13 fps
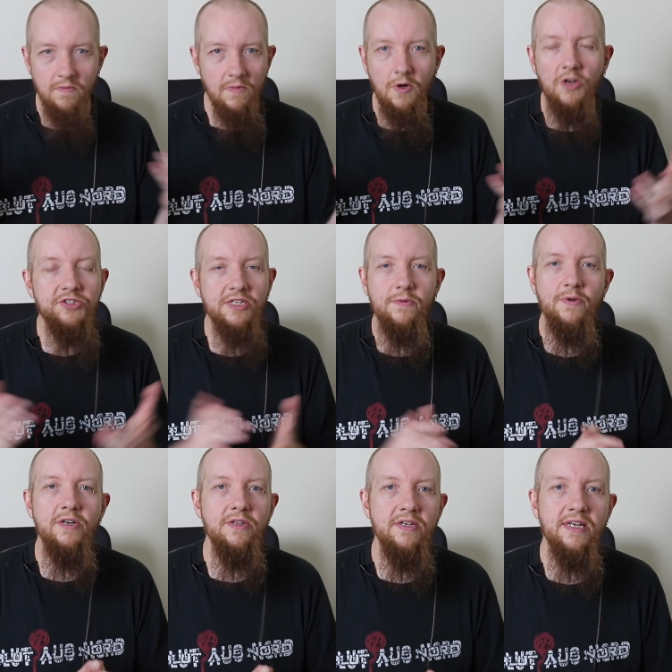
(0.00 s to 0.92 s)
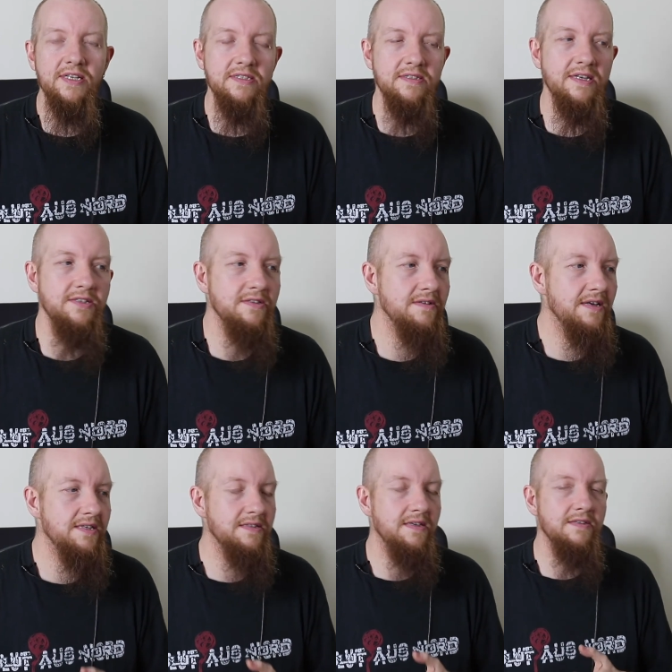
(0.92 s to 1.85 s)
Oscar worthy, as
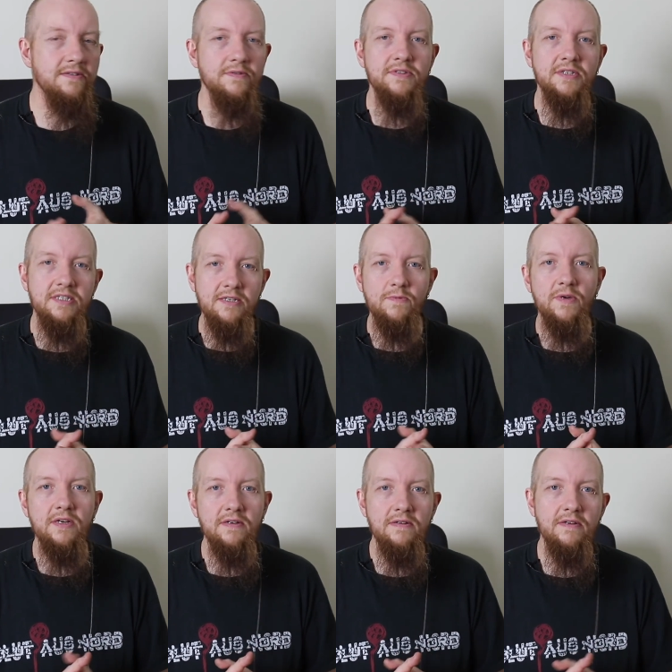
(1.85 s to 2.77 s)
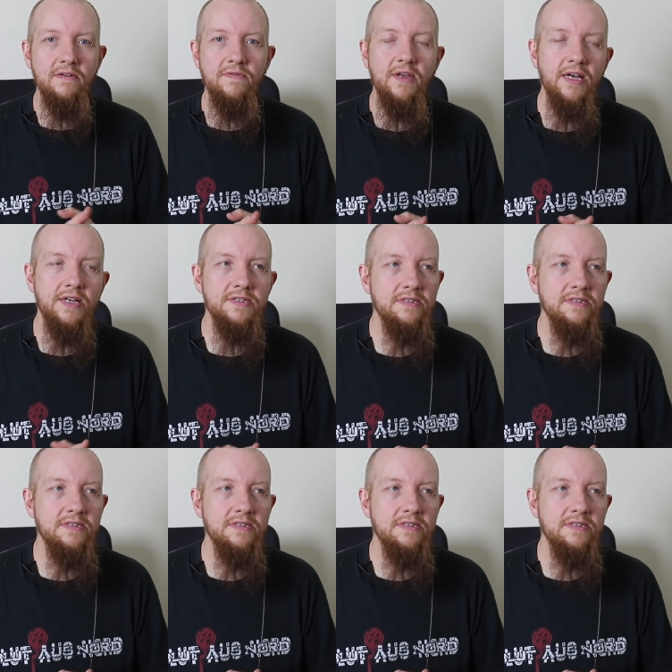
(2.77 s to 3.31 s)
of course it did win of that.